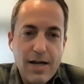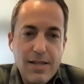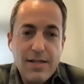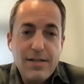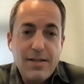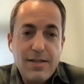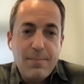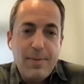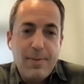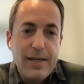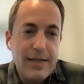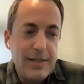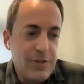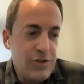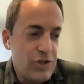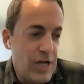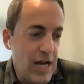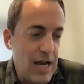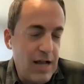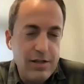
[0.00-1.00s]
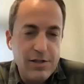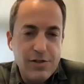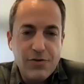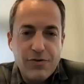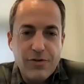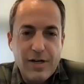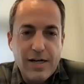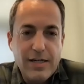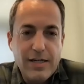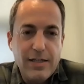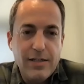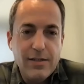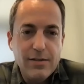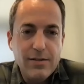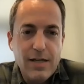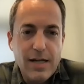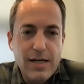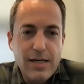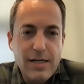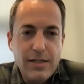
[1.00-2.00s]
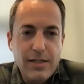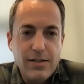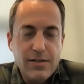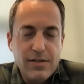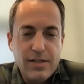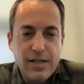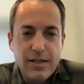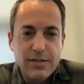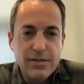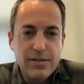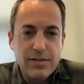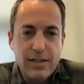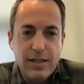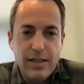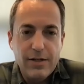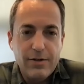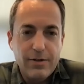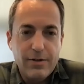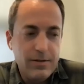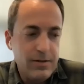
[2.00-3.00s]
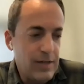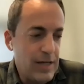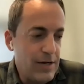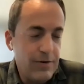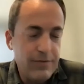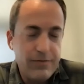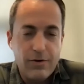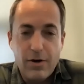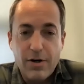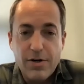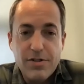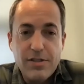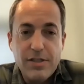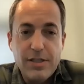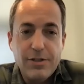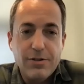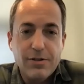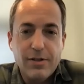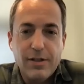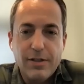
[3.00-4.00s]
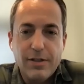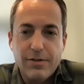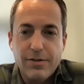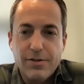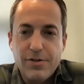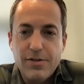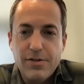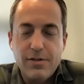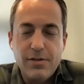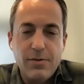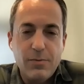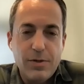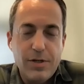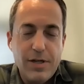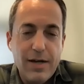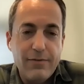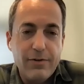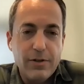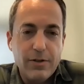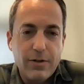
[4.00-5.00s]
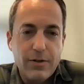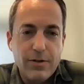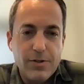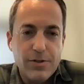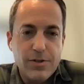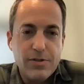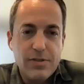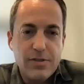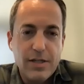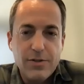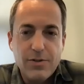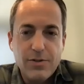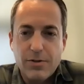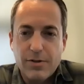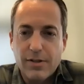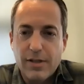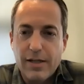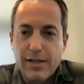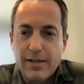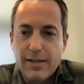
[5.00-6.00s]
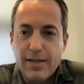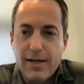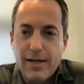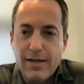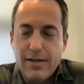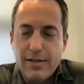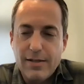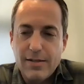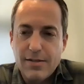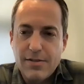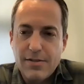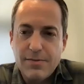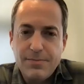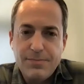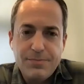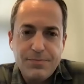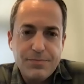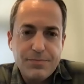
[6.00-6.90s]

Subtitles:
I think the biggest challenge for any sales leader, I know for our senior leaders, when you have a large sales org like that, is